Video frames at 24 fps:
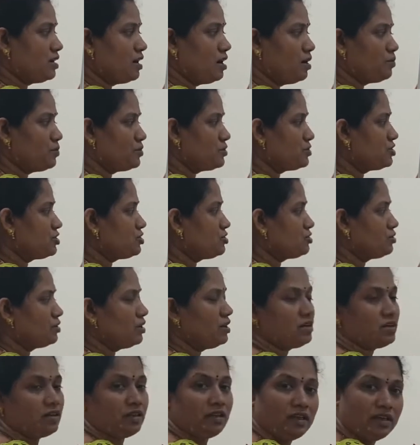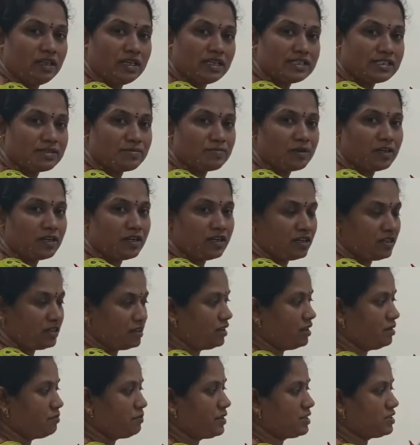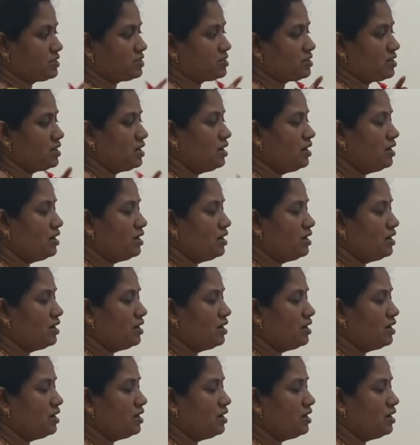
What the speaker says: opposite to the inspiratory capacity.